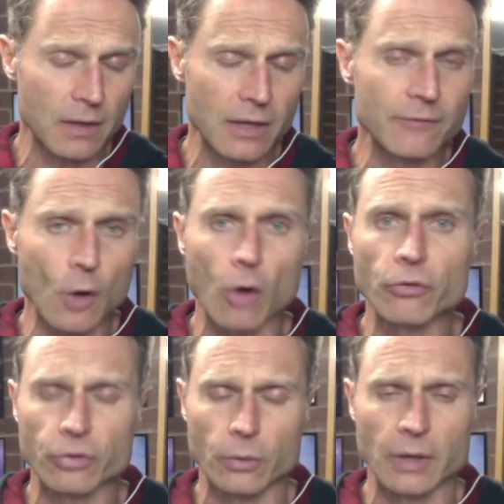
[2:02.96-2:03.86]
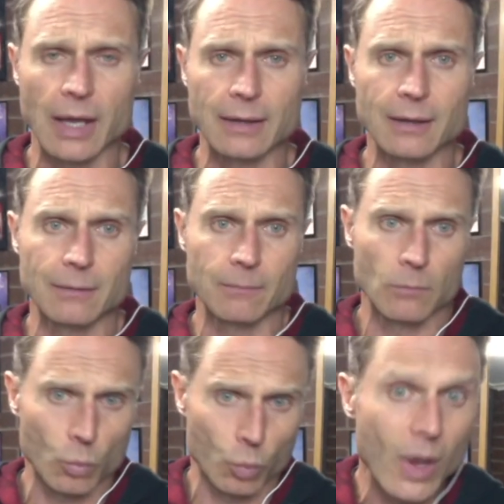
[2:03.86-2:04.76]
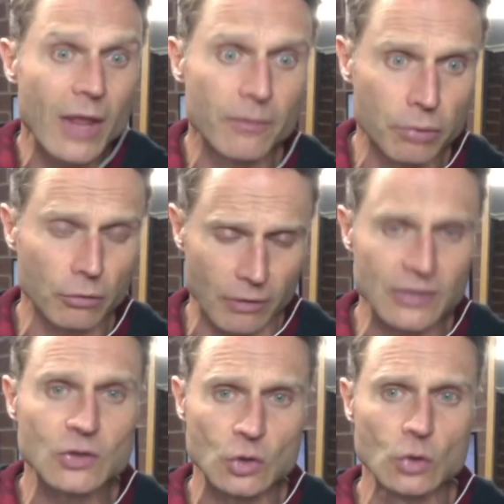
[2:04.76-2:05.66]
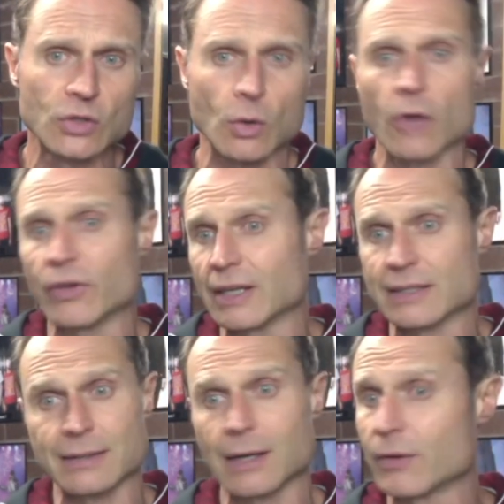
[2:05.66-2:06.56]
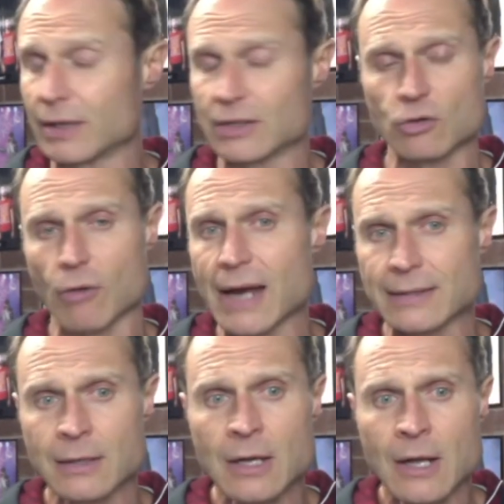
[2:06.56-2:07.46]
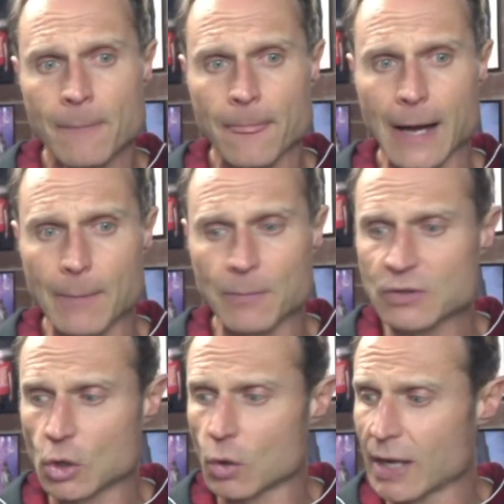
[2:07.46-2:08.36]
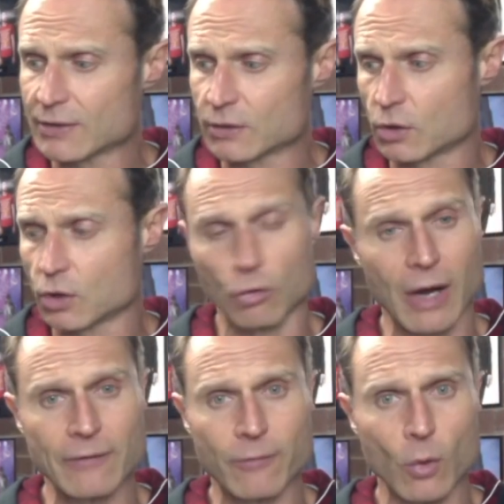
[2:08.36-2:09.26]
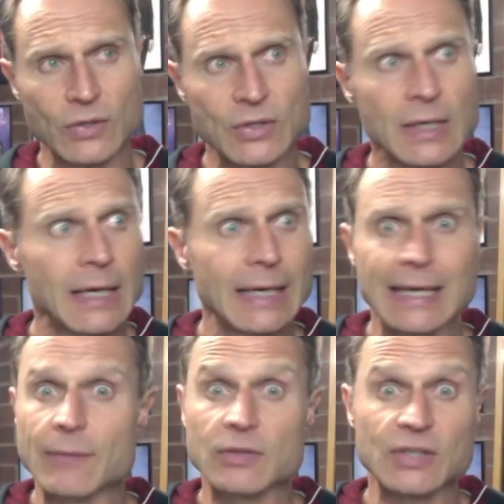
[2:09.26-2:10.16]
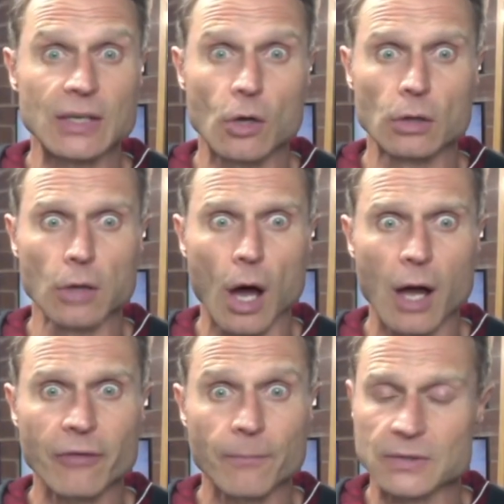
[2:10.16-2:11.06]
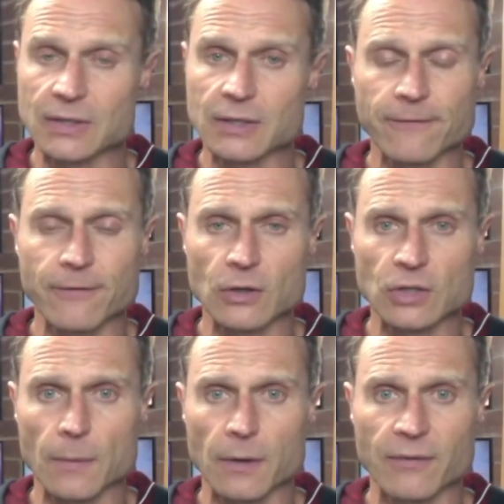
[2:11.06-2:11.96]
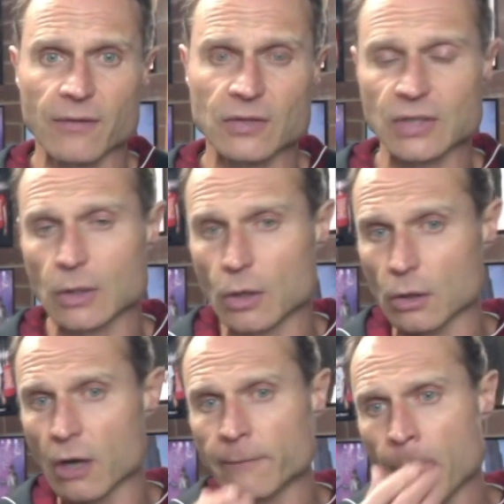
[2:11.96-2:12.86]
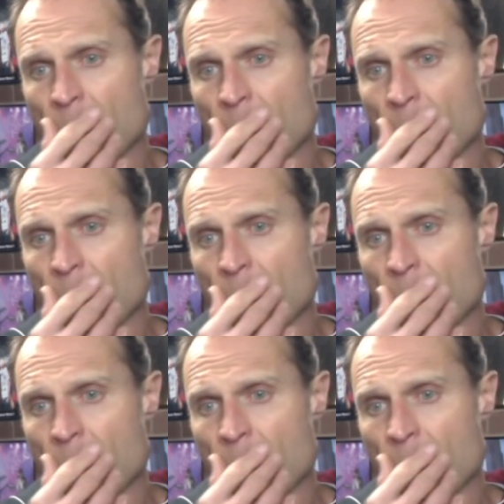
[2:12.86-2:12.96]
they've gone through and, and, where they've progressed to. So I think it's I think it's great. Um, this girl has got a great voice. Never seen her live. This is the first time that I've ever seen her live.